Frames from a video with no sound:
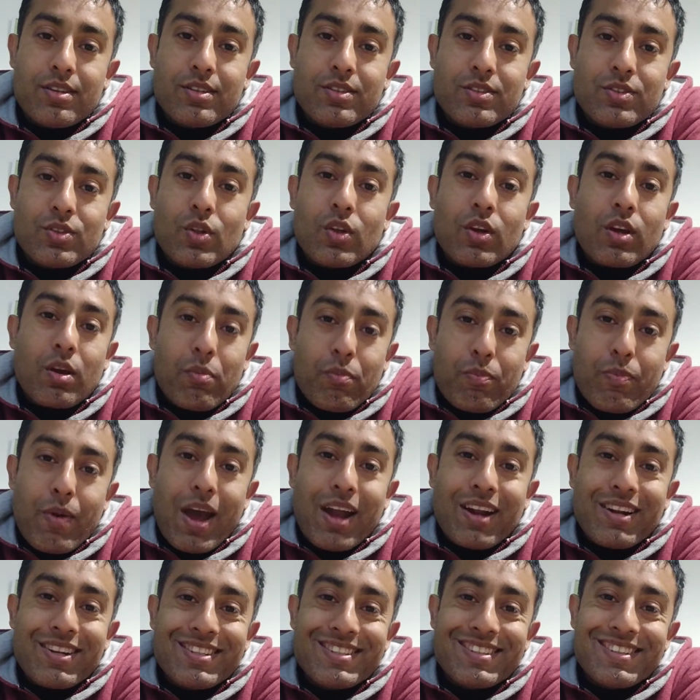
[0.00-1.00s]
So the
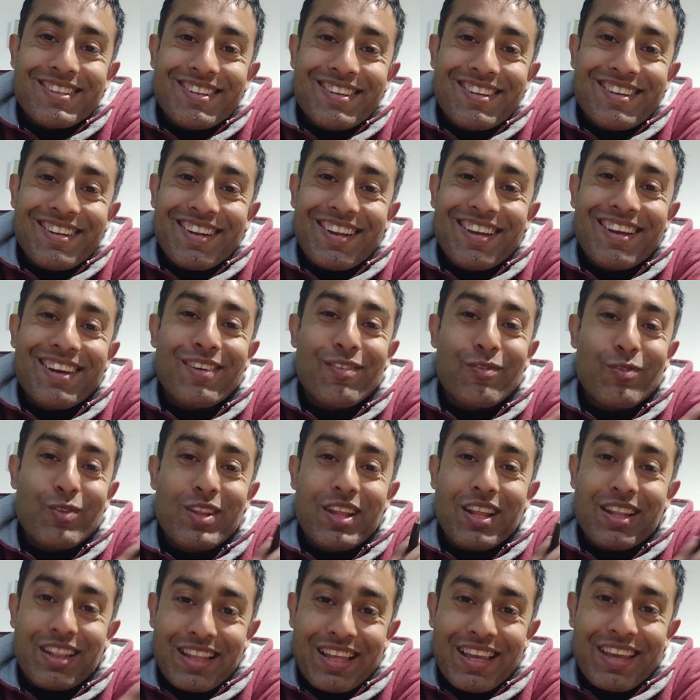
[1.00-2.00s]
comparison with
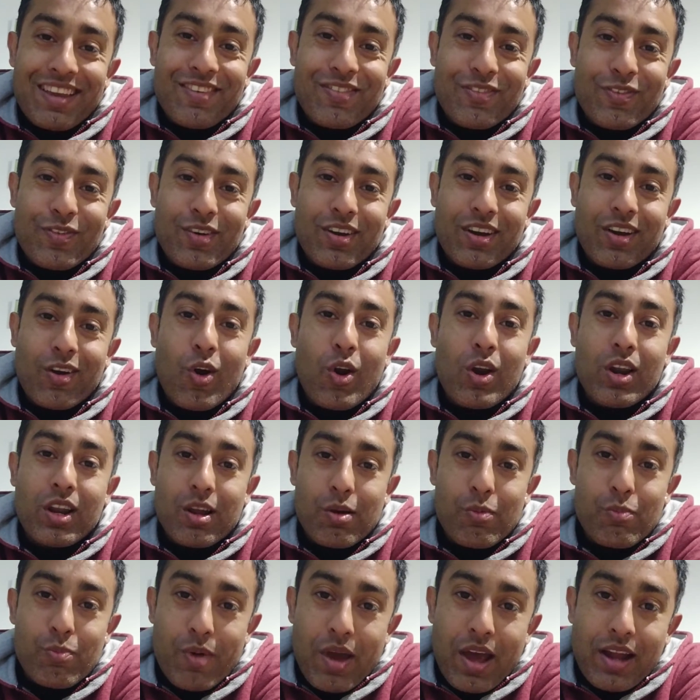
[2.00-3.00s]
the thief, called
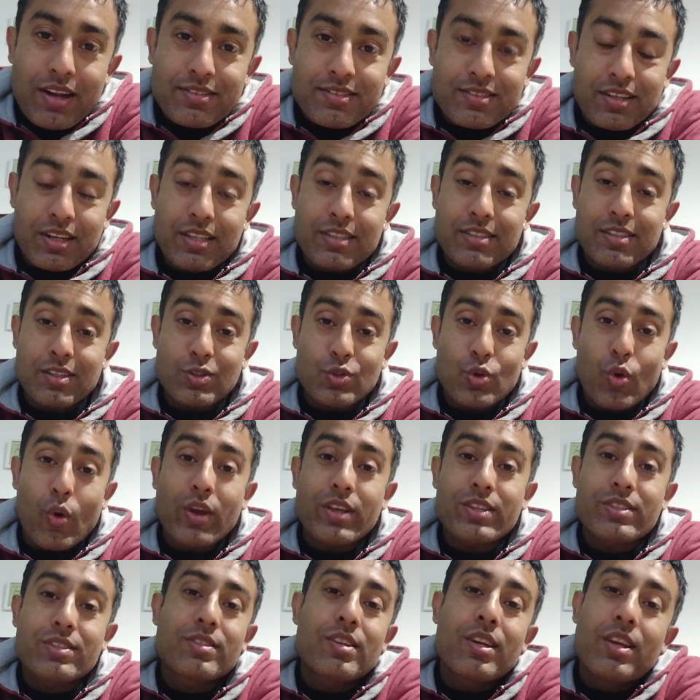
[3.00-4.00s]
comparison, is a
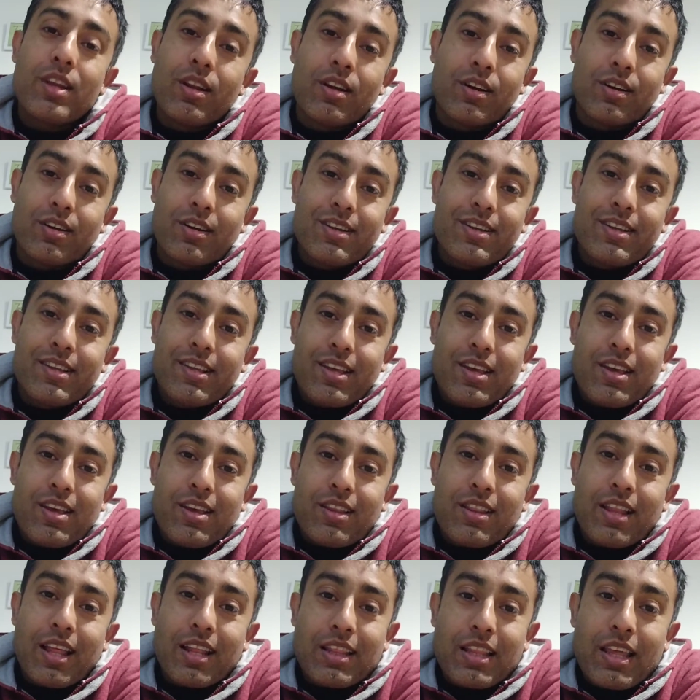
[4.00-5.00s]
joy stealer.
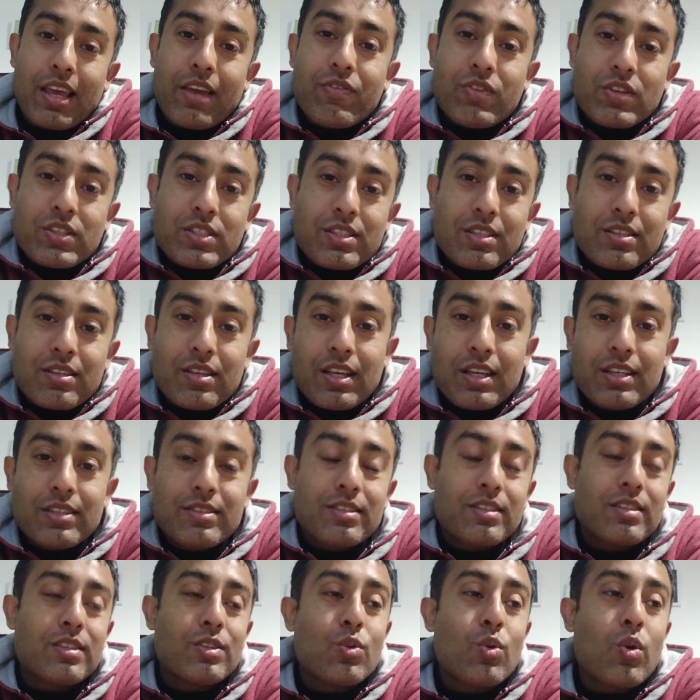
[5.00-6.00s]
The thief is
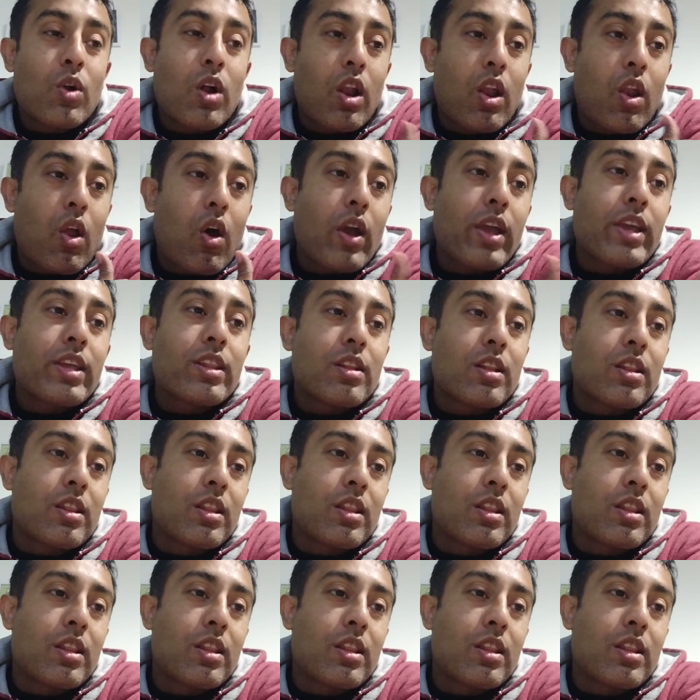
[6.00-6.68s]
you're allowing the